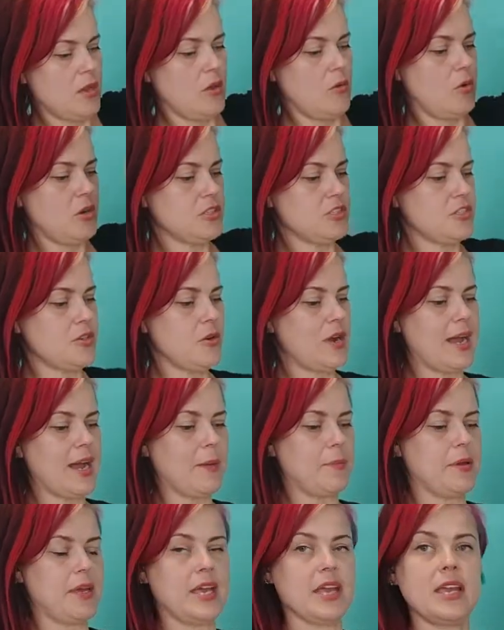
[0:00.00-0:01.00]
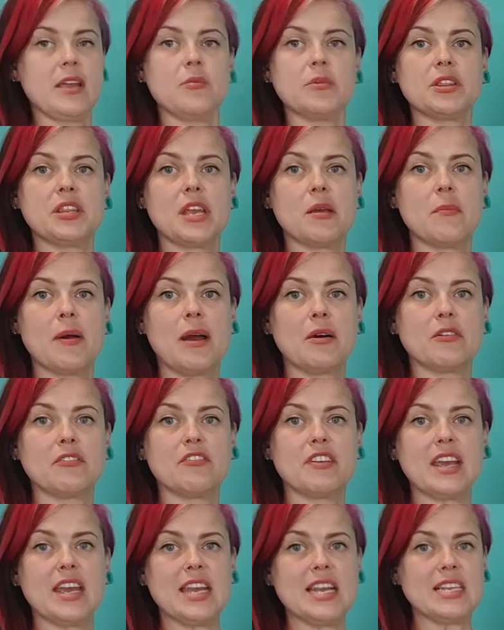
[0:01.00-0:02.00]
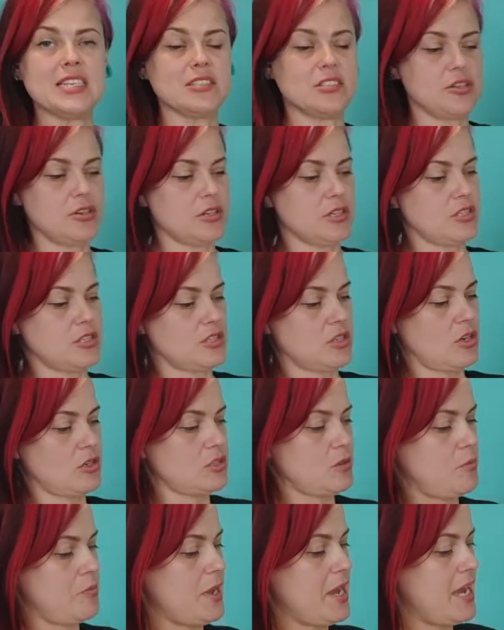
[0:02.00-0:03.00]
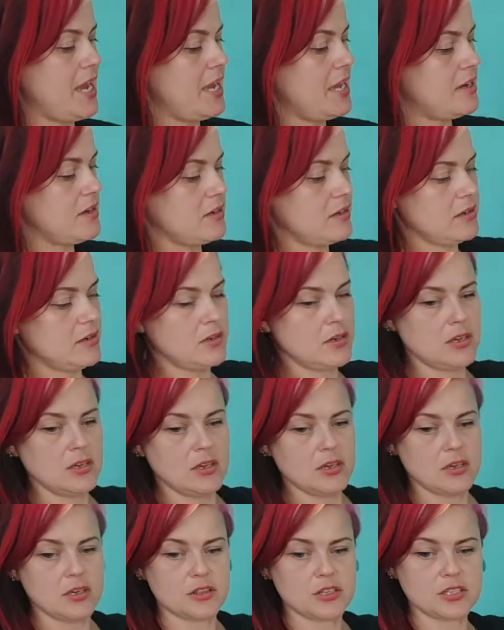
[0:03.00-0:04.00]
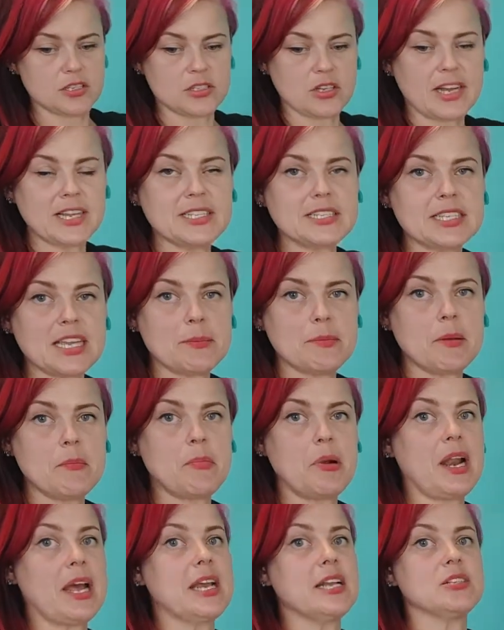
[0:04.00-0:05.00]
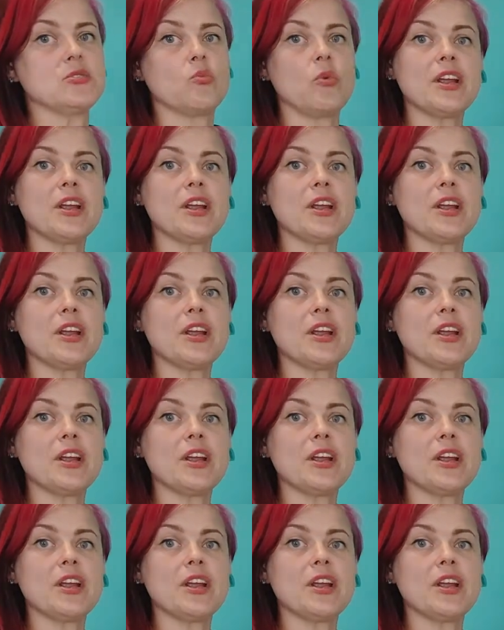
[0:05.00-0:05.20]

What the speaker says: Once you're happy with the amount of ease, you can start to pin the side seam in place.